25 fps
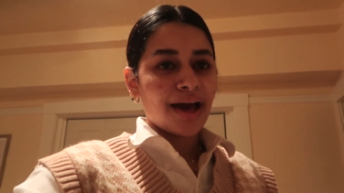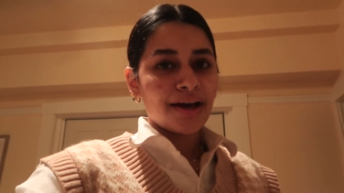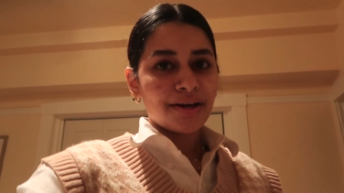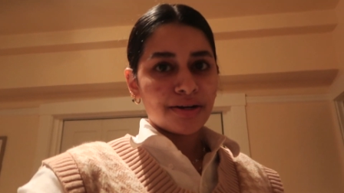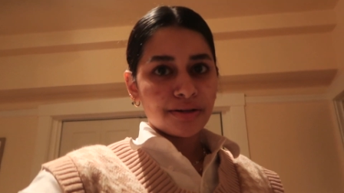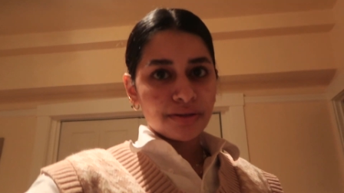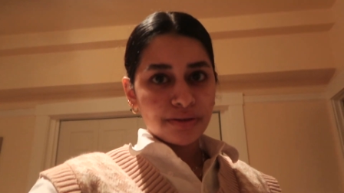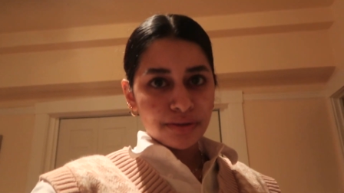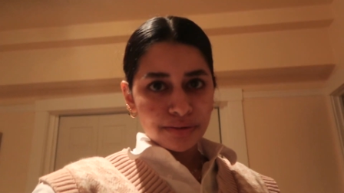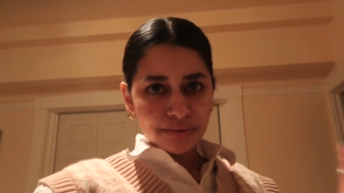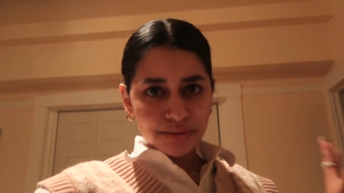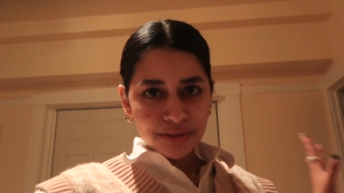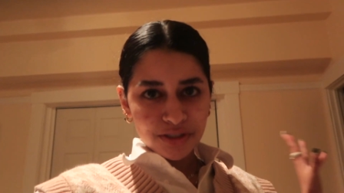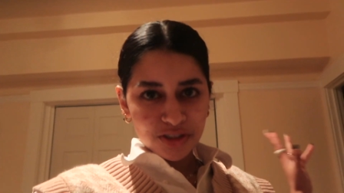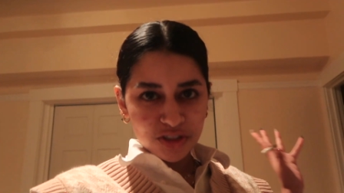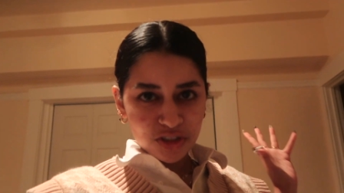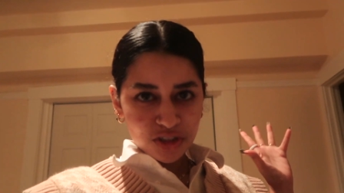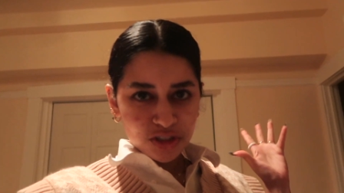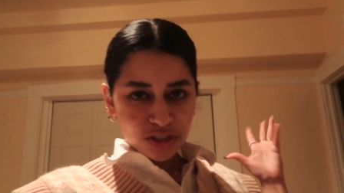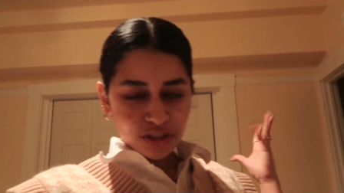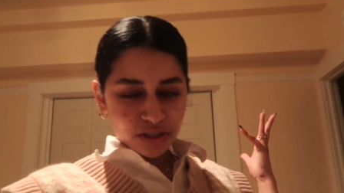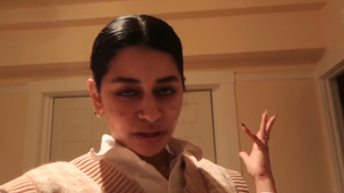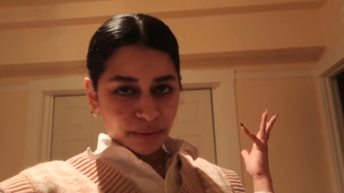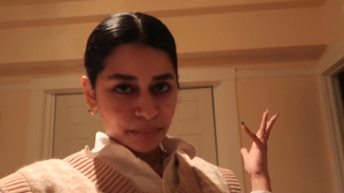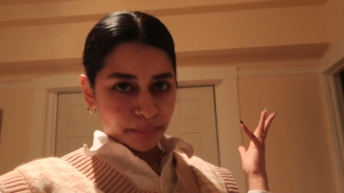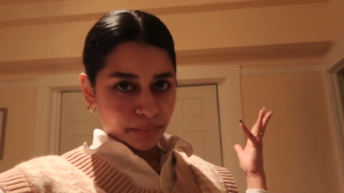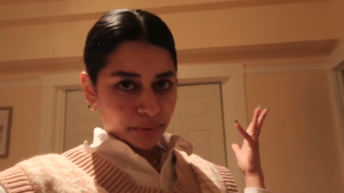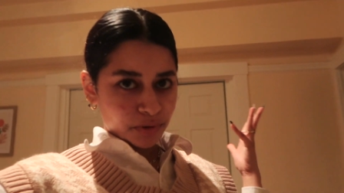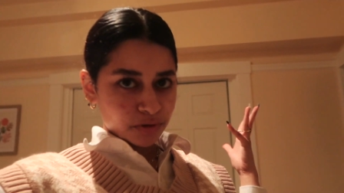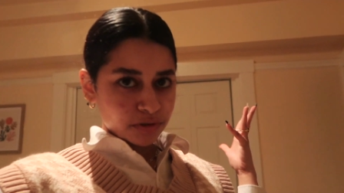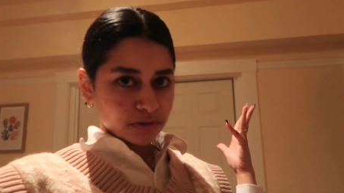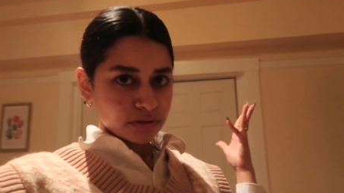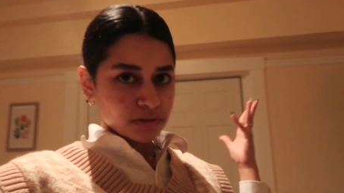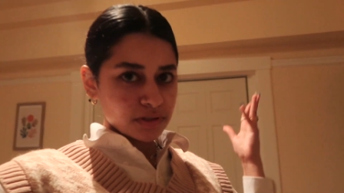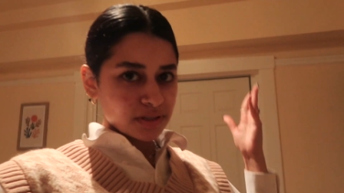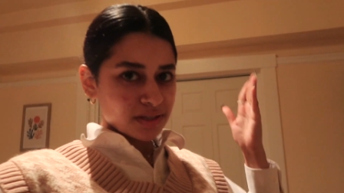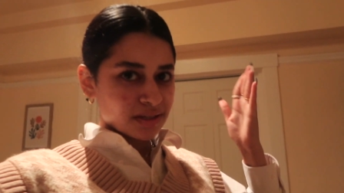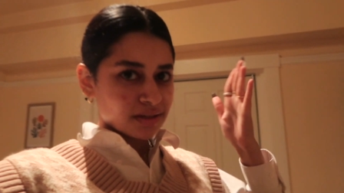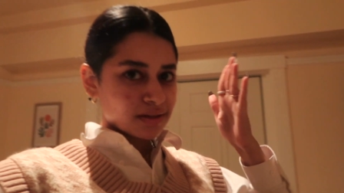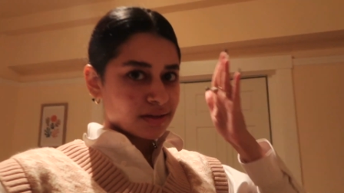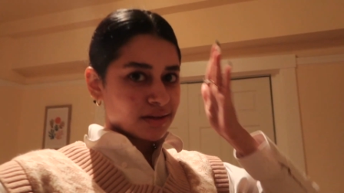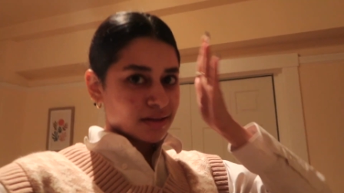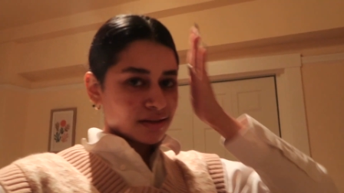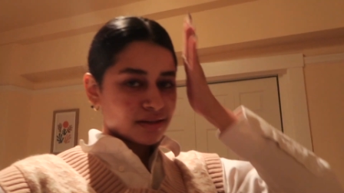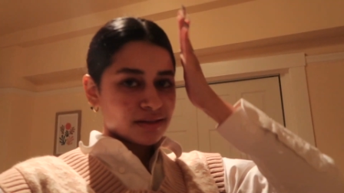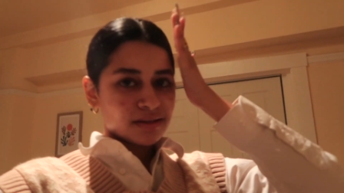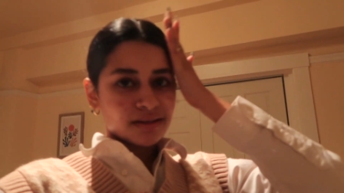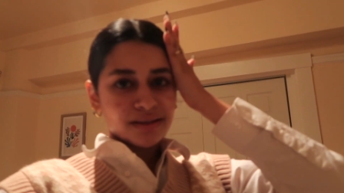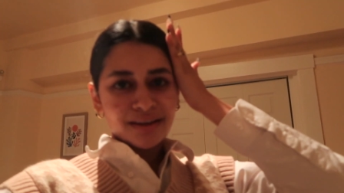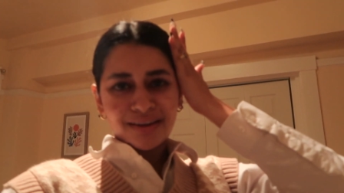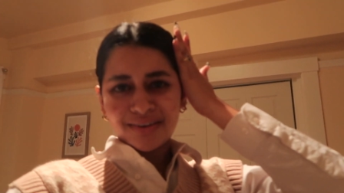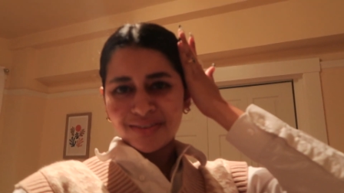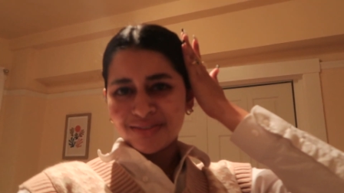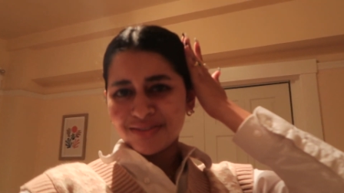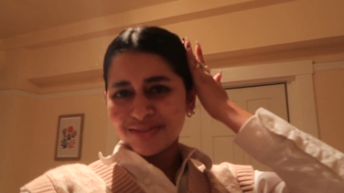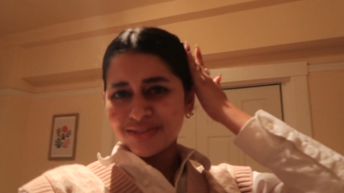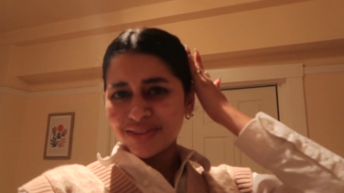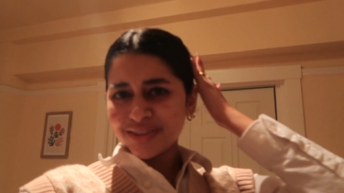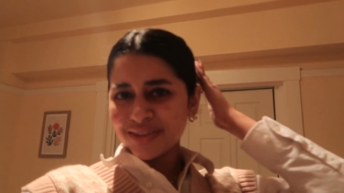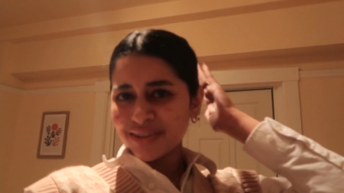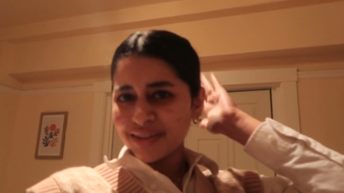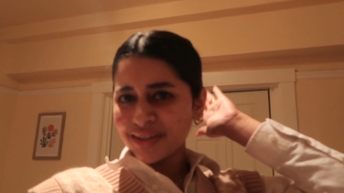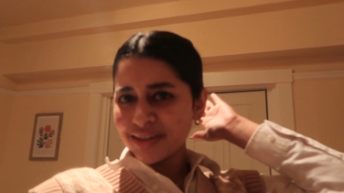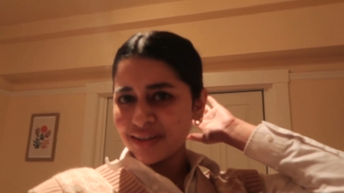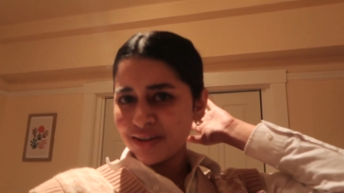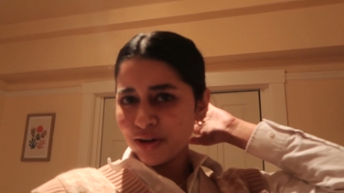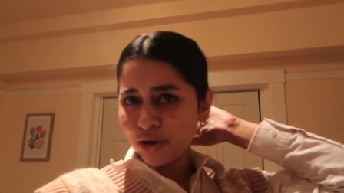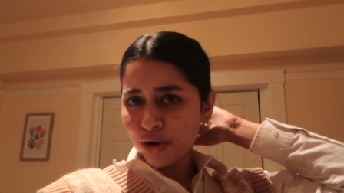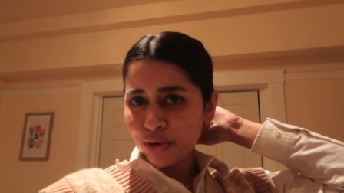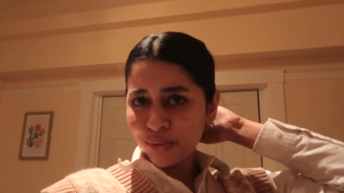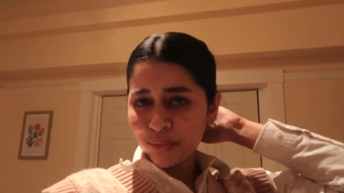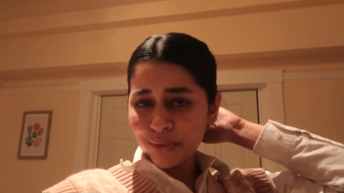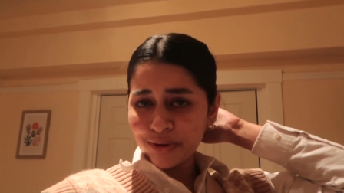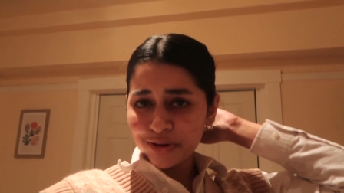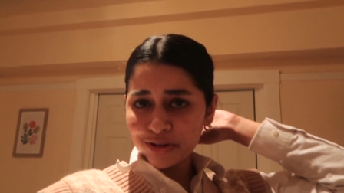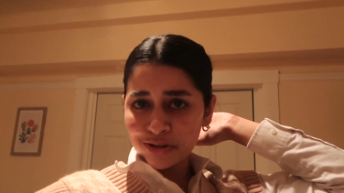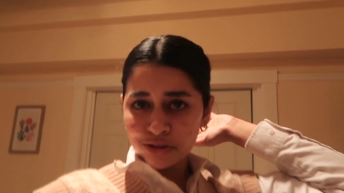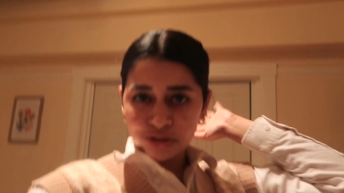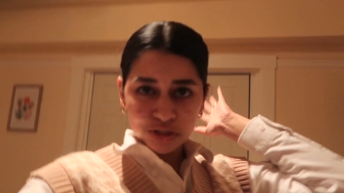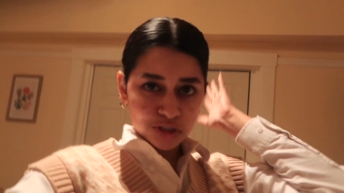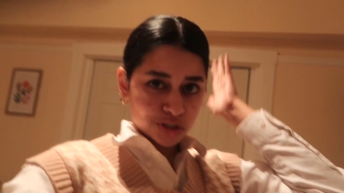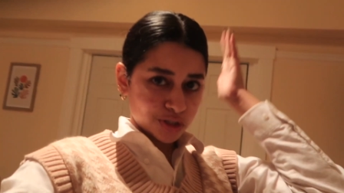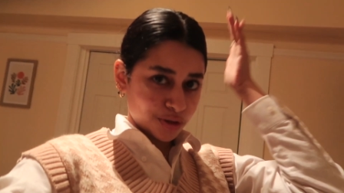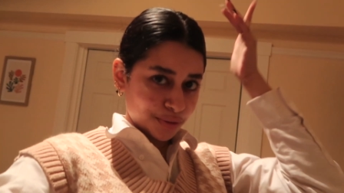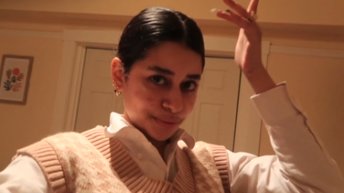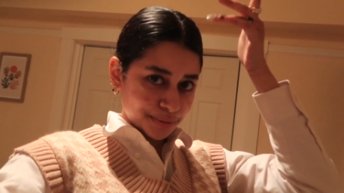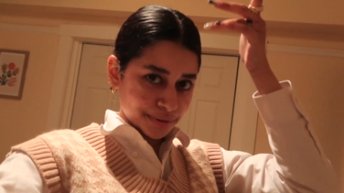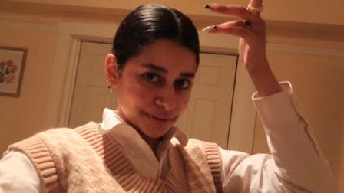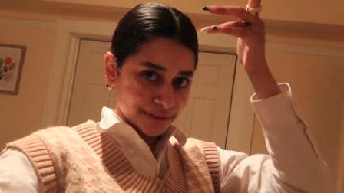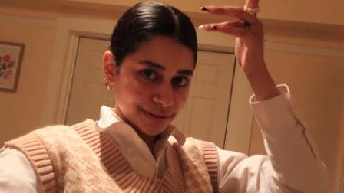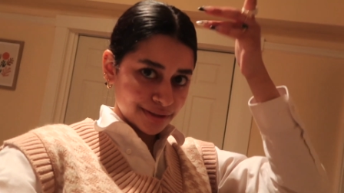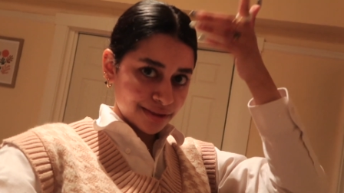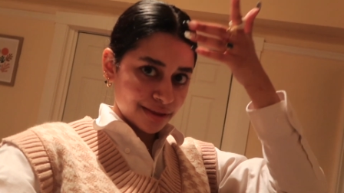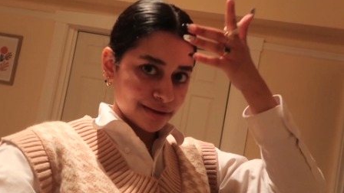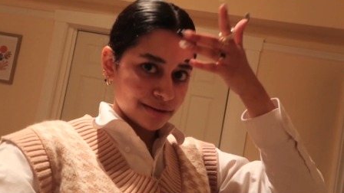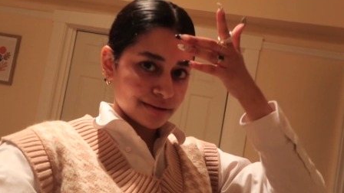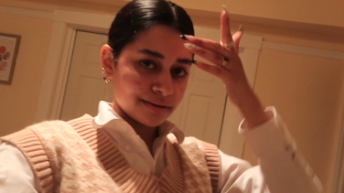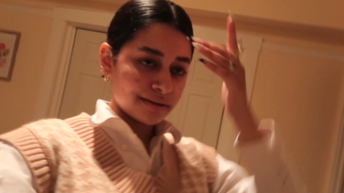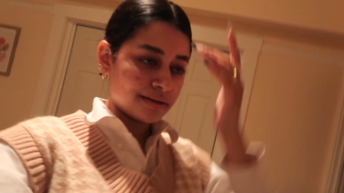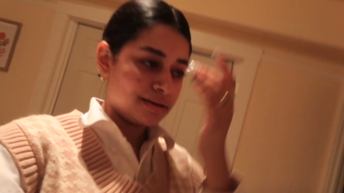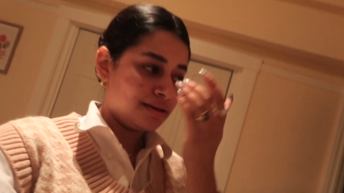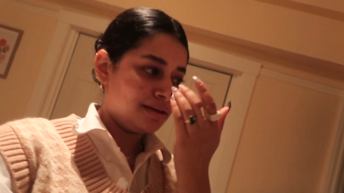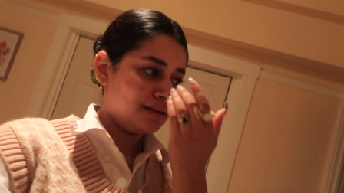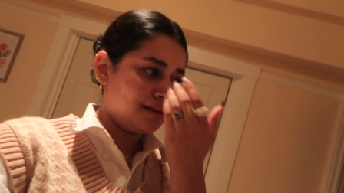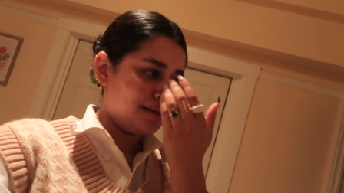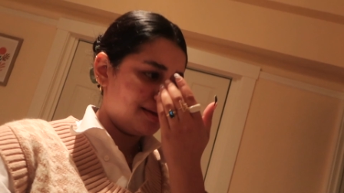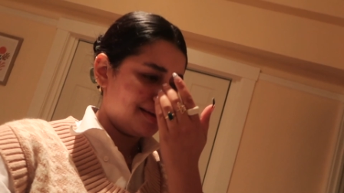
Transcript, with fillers: I don't know, there's just some parts like I don't feel like are worth showing, like